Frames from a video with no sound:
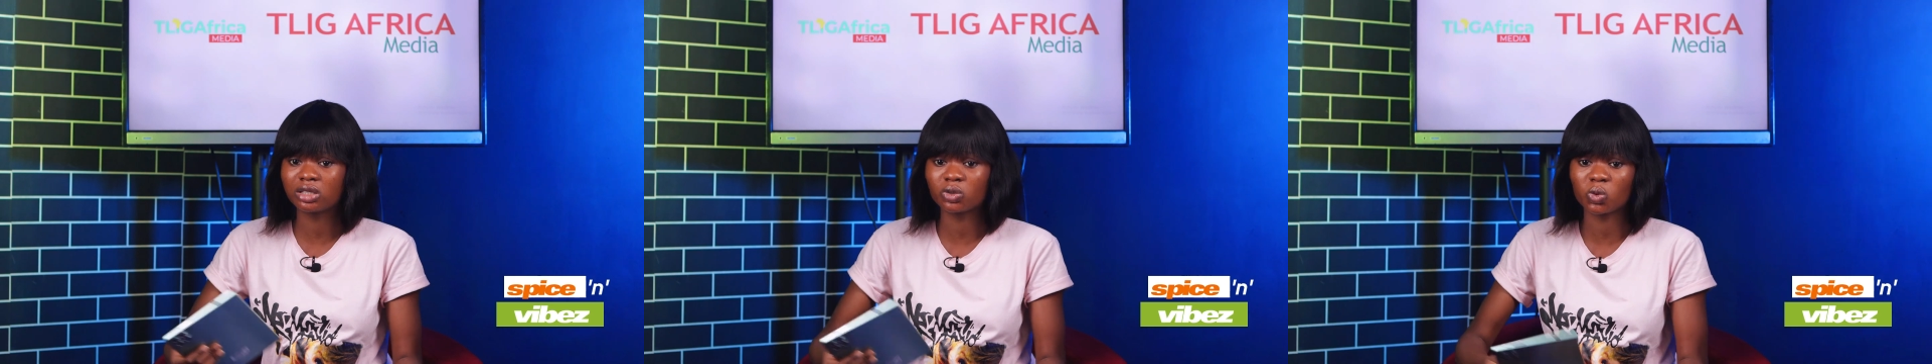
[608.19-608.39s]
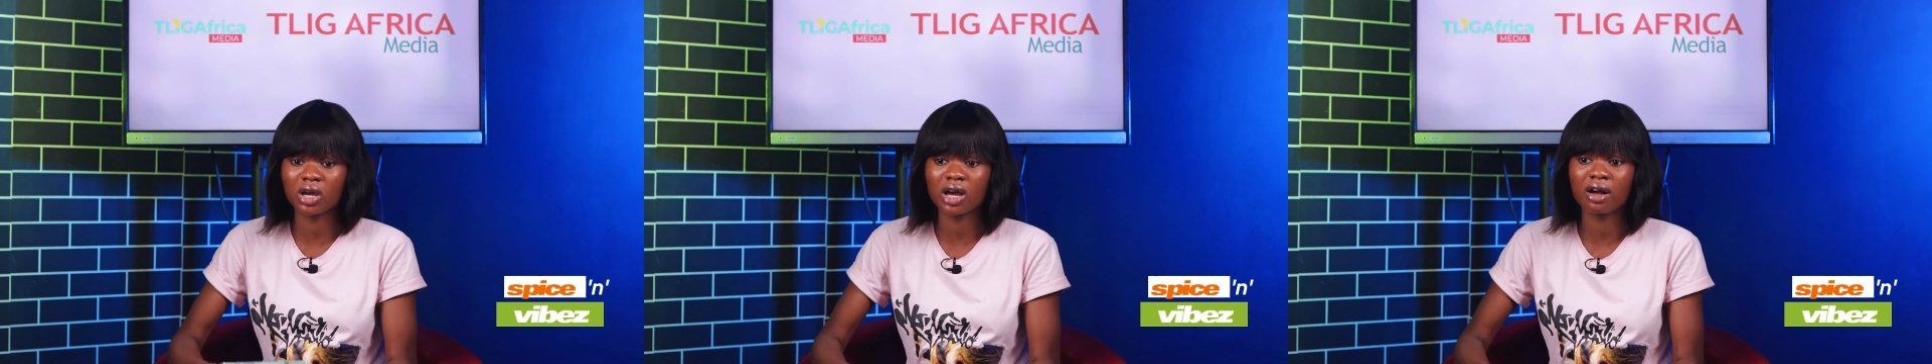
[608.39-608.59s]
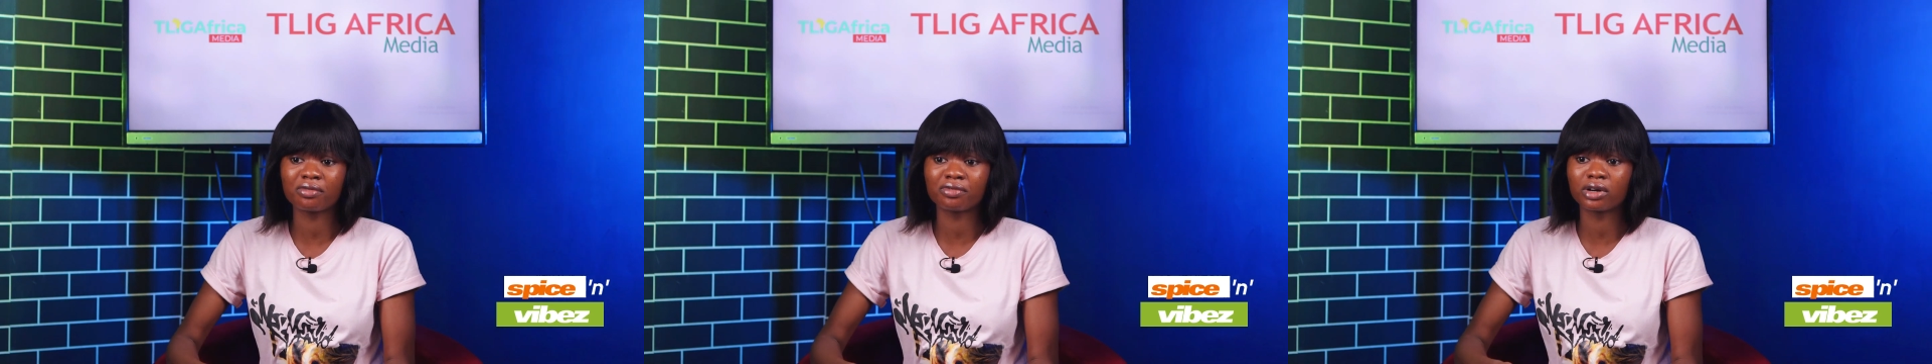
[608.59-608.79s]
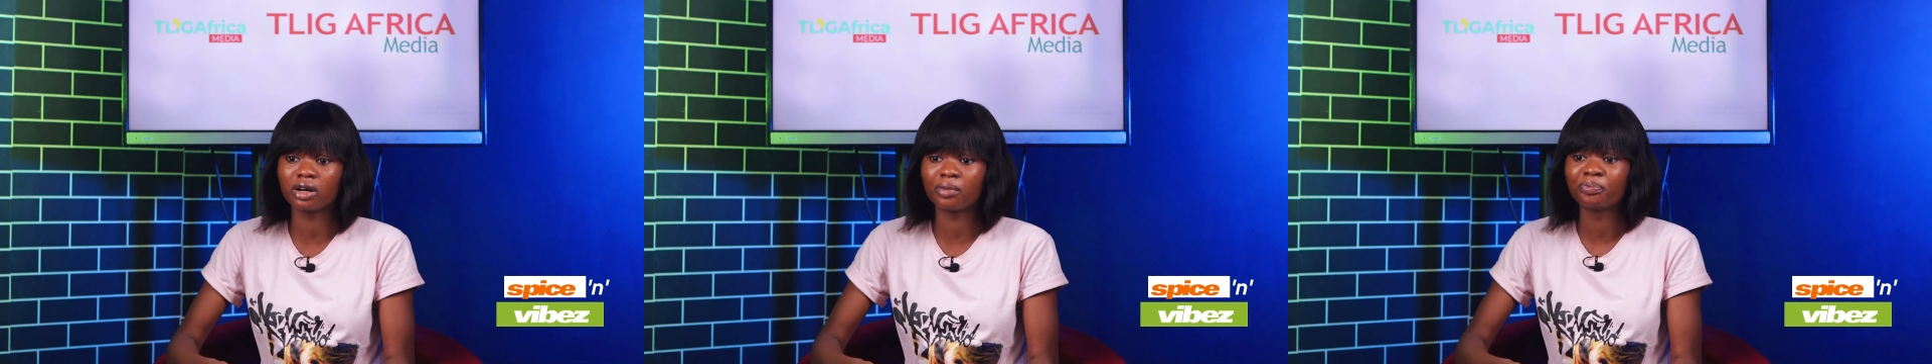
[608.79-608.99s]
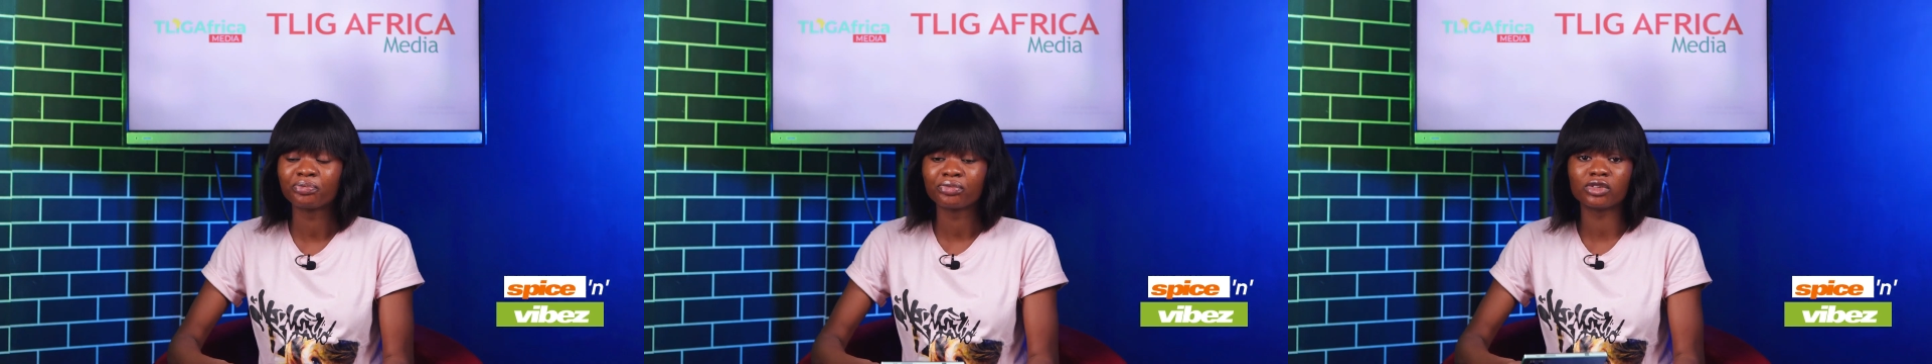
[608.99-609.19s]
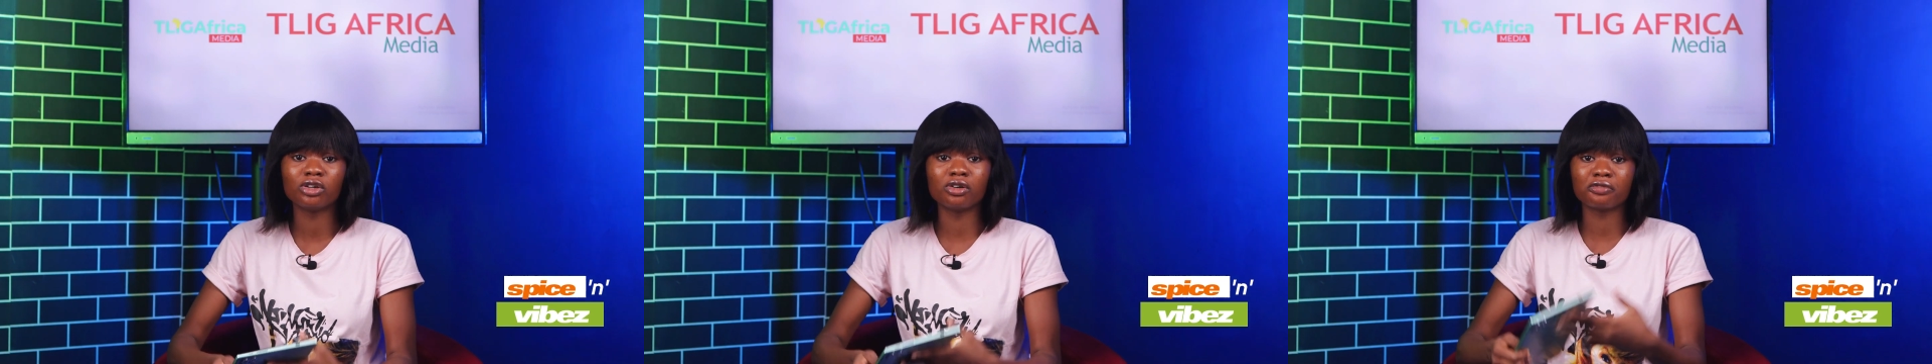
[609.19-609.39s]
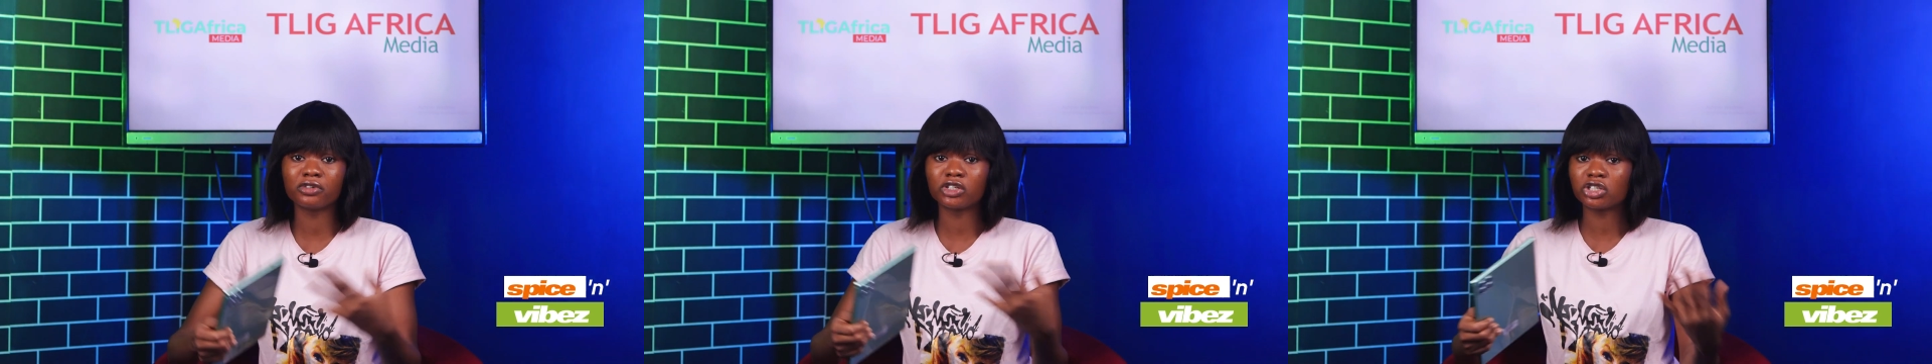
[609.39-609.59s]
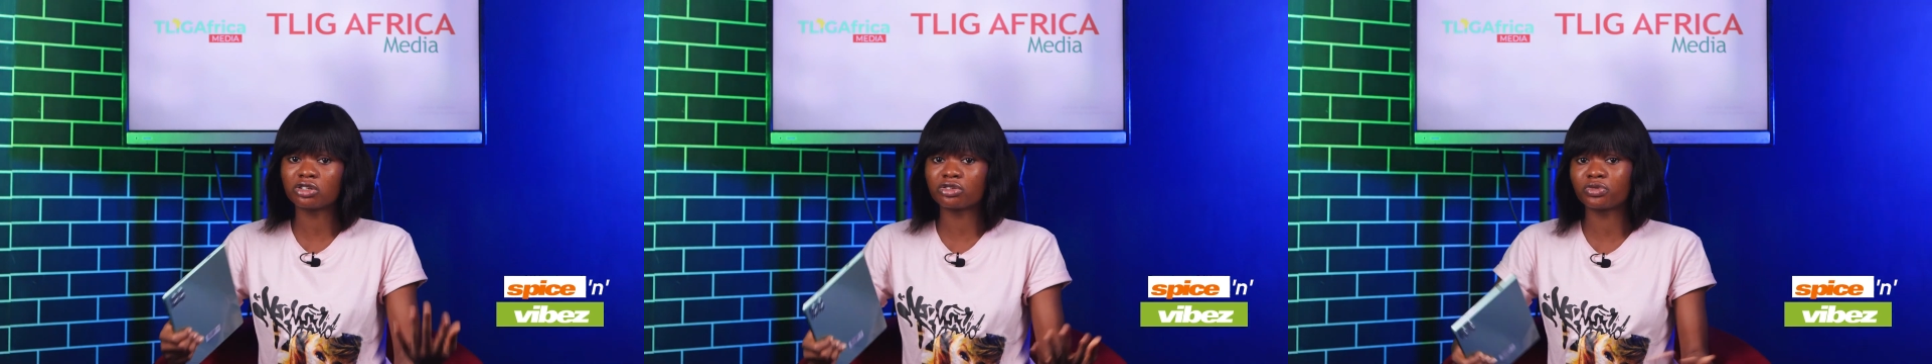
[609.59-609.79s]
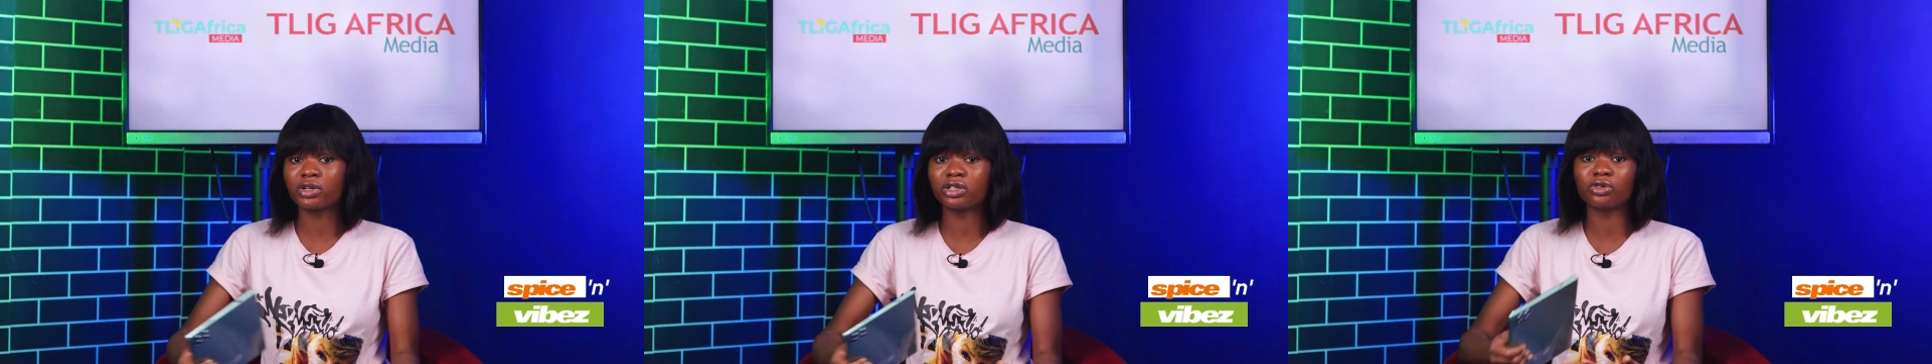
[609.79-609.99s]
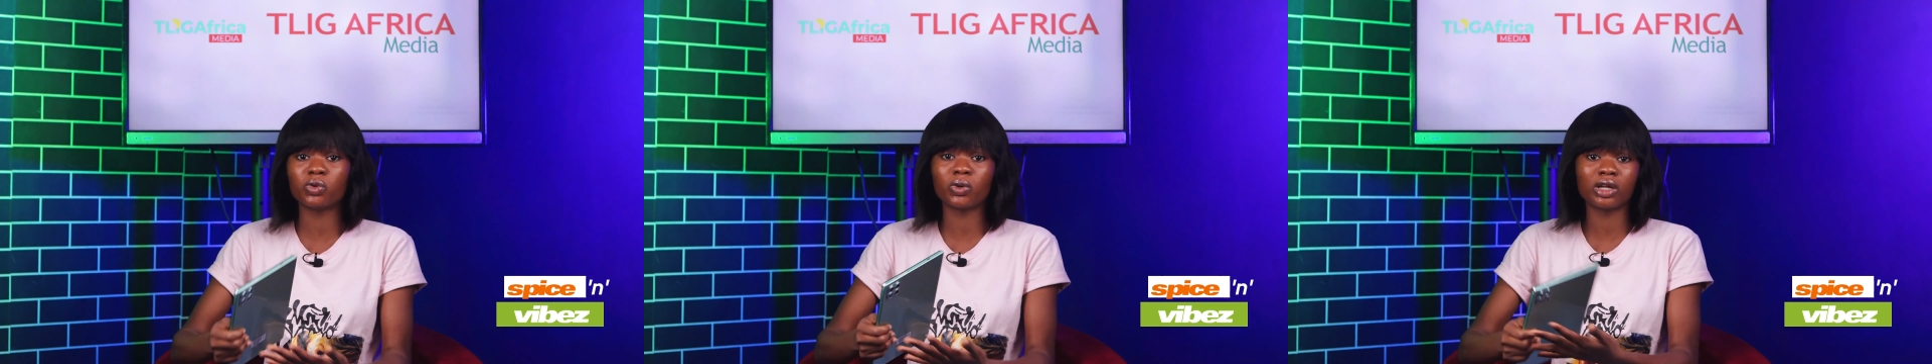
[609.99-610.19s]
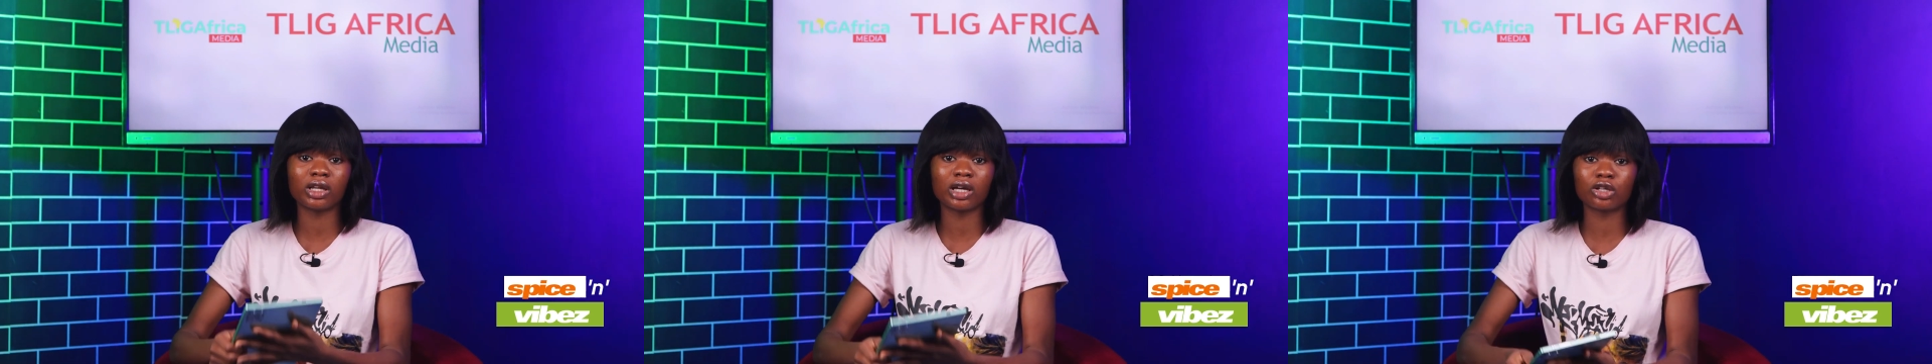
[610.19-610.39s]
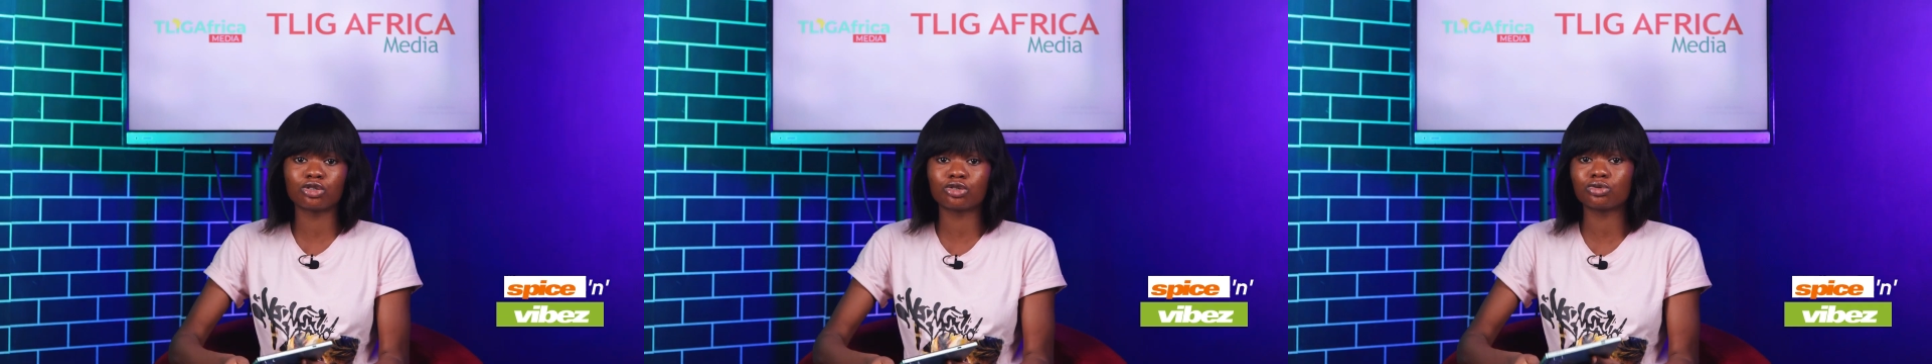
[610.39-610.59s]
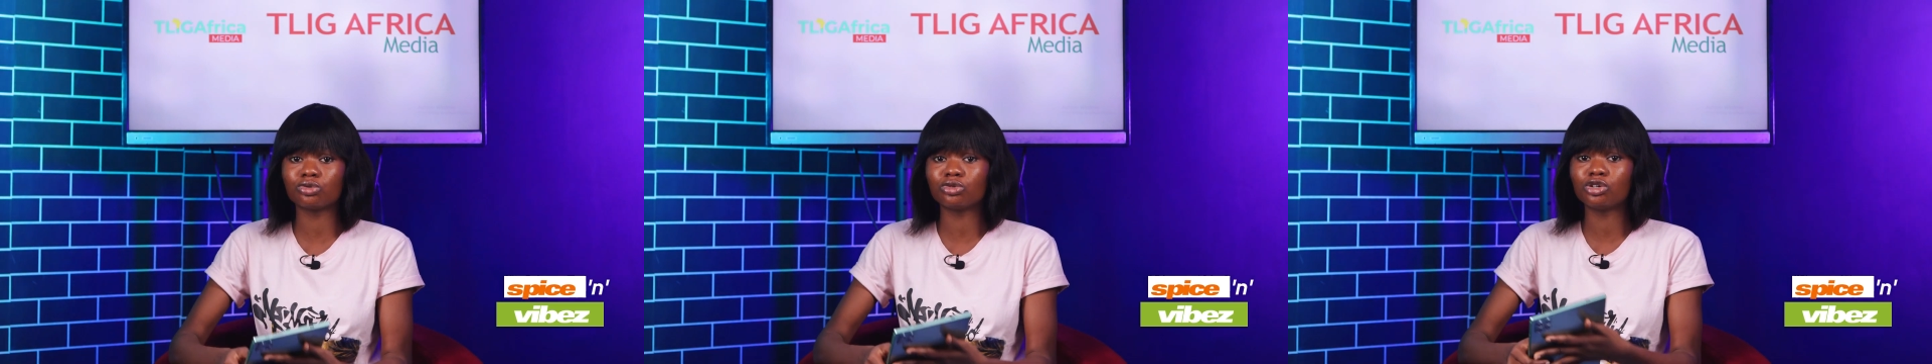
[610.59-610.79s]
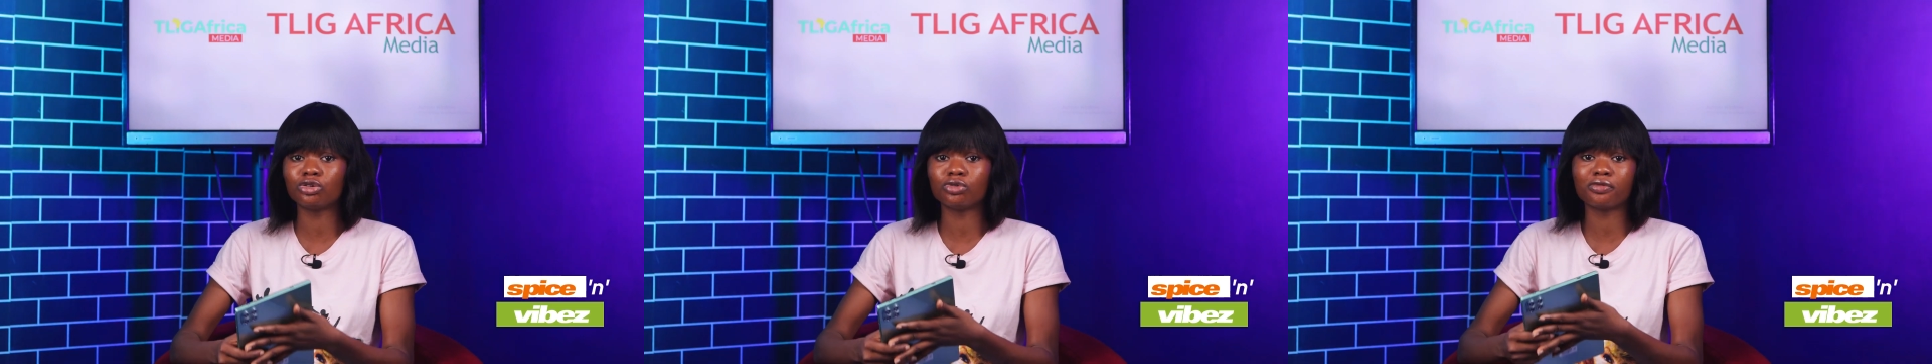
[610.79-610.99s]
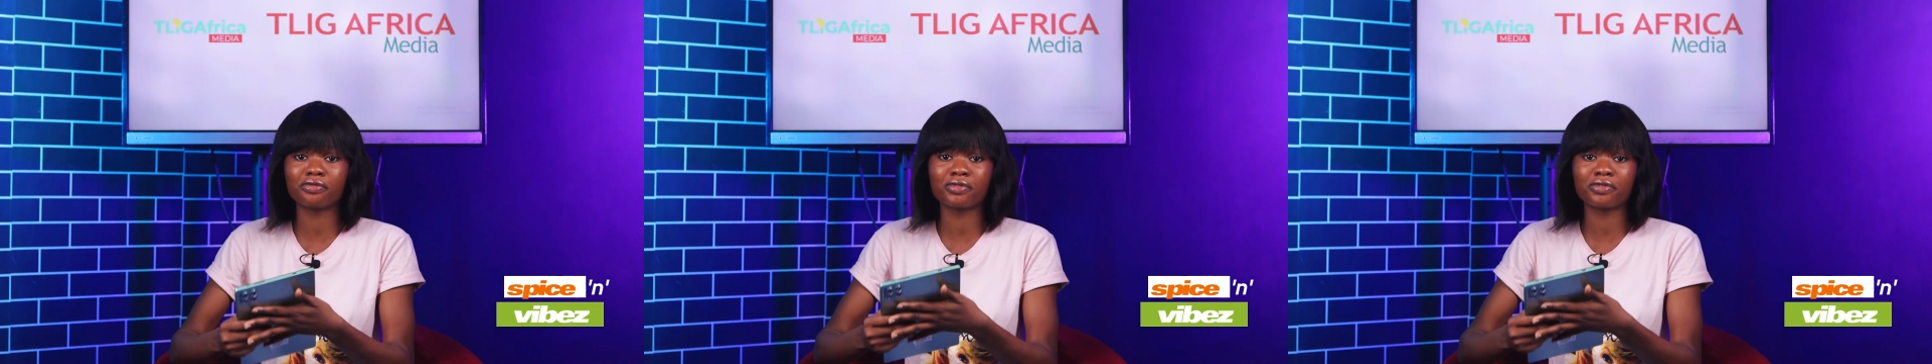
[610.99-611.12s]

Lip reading: So we have the officials already going there to,